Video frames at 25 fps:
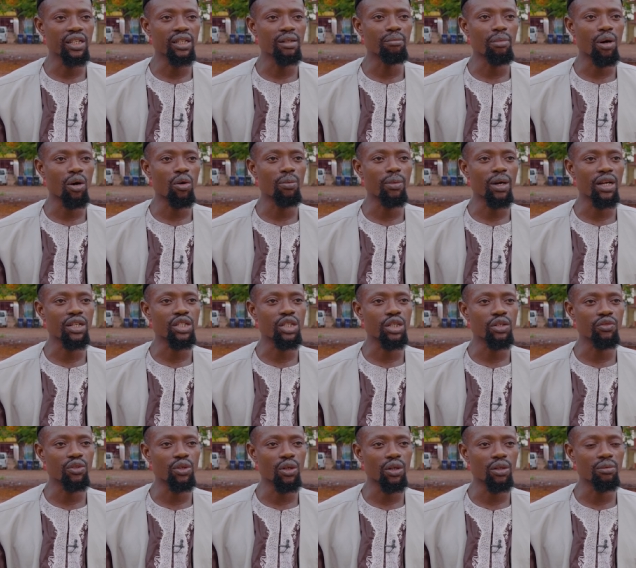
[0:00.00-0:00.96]
in Bauma
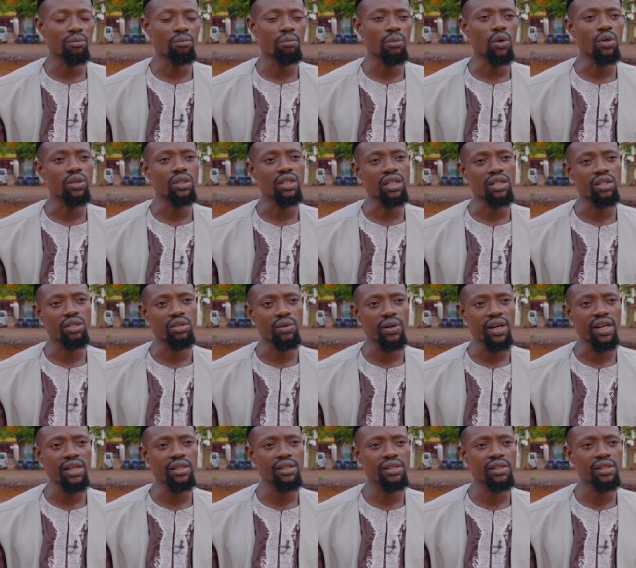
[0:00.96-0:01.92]
Chiefdom Bo
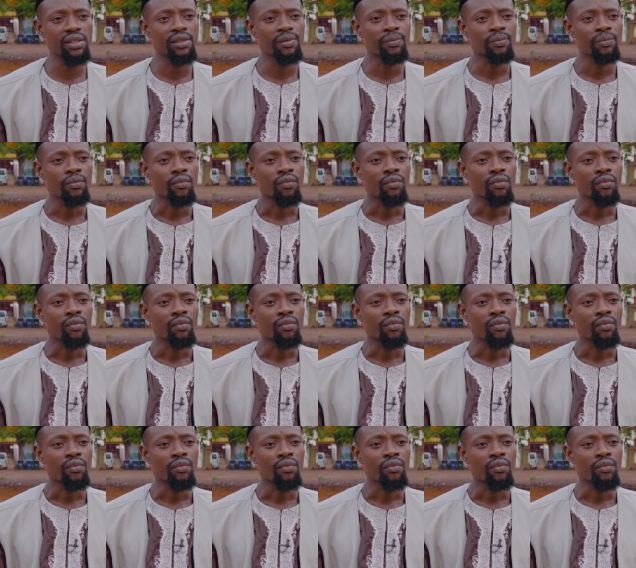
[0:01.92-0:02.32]
district.